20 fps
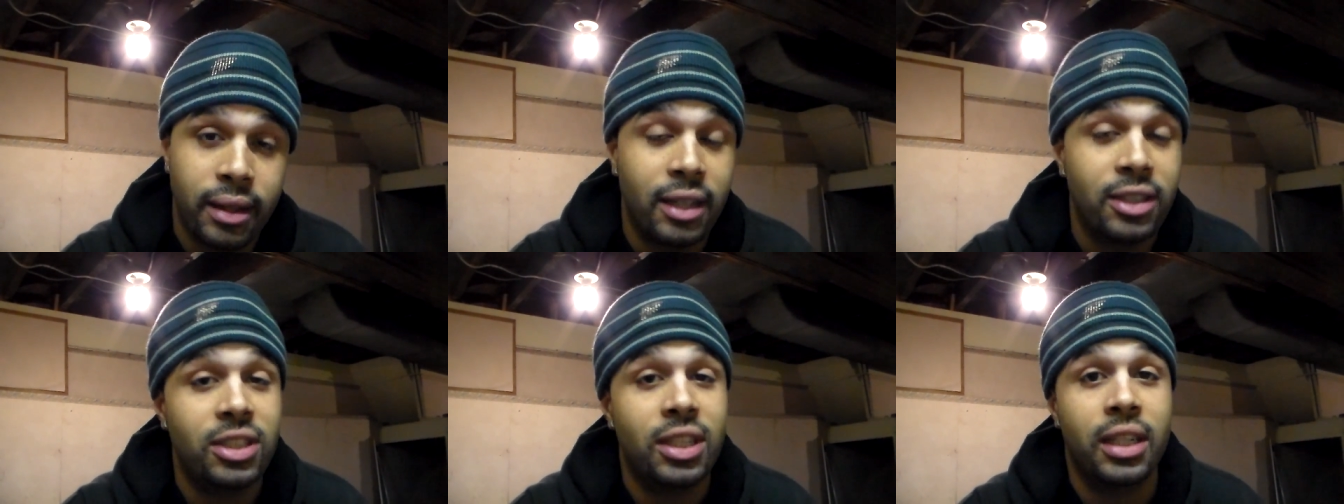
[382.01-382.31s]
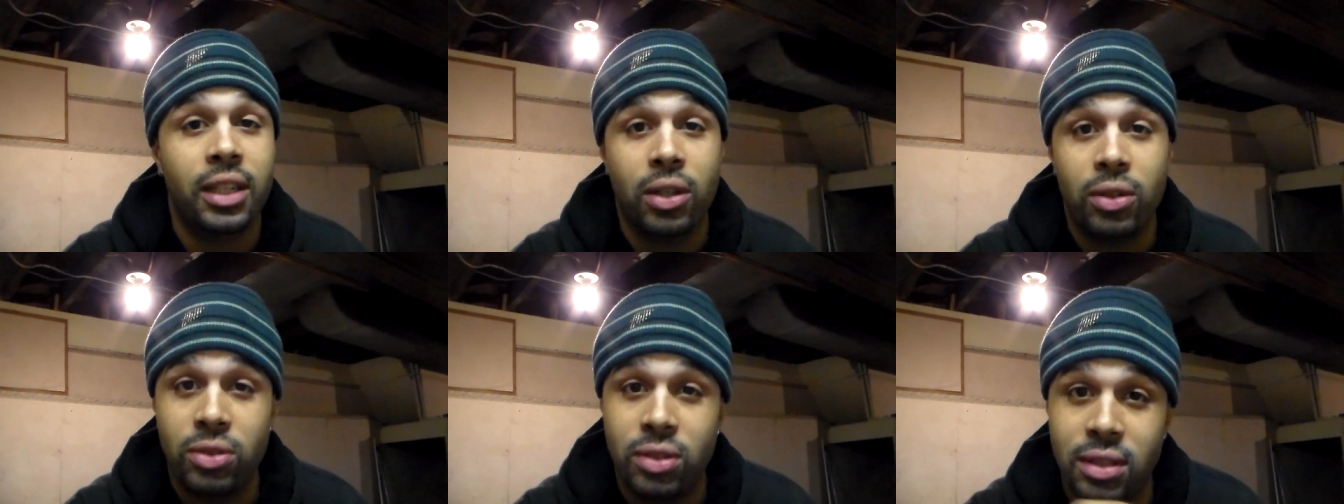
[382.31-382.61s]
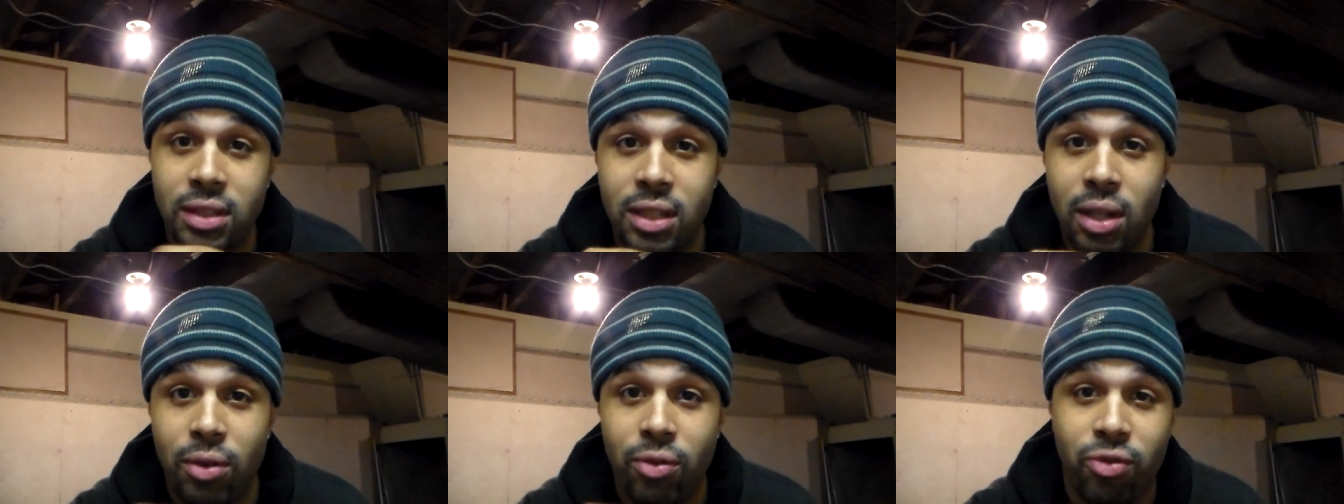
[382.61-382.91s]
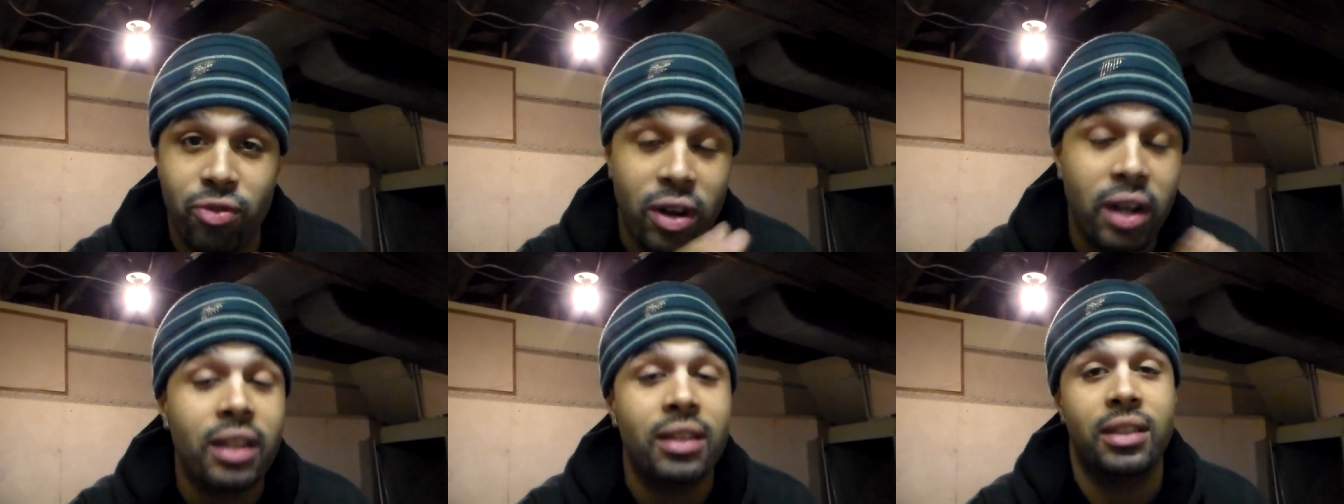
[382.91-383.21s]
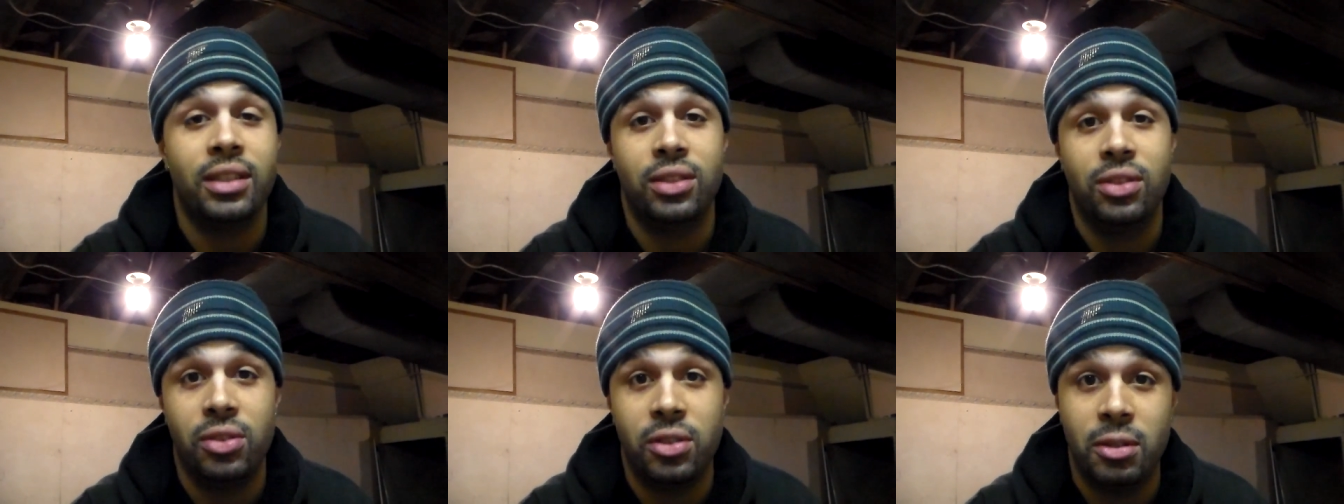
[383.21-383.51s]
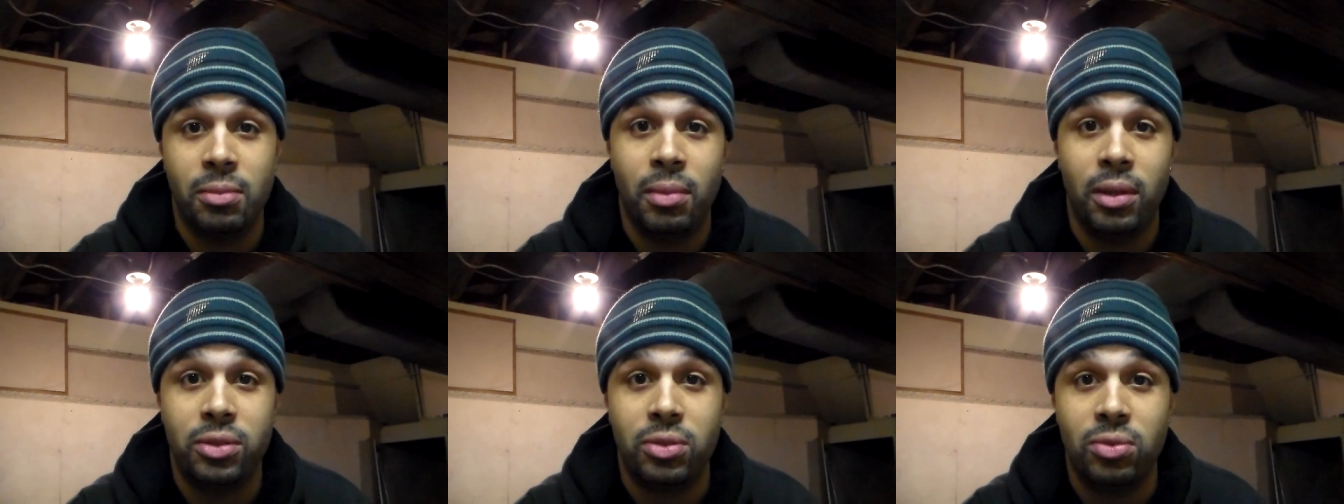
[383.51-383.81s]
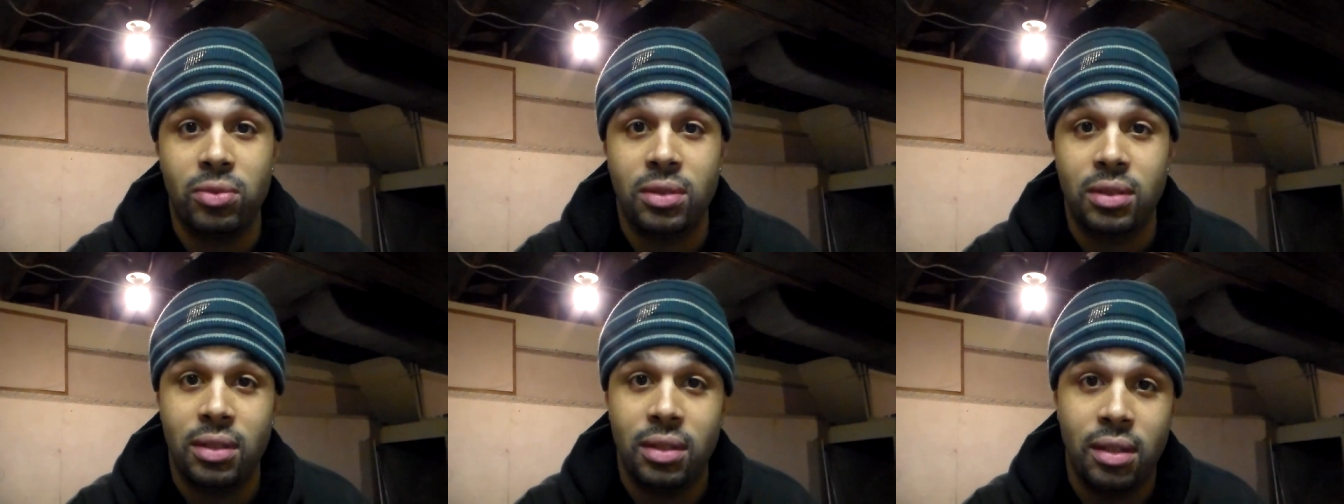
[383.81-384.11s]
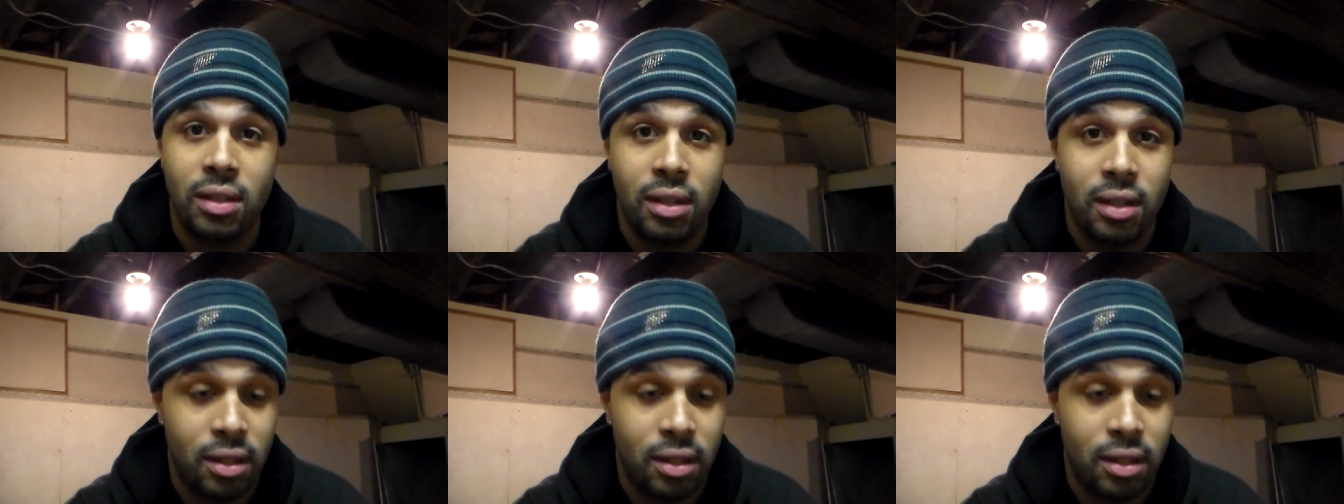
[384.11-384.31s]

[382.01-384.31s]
That shit goes directly into your muscles.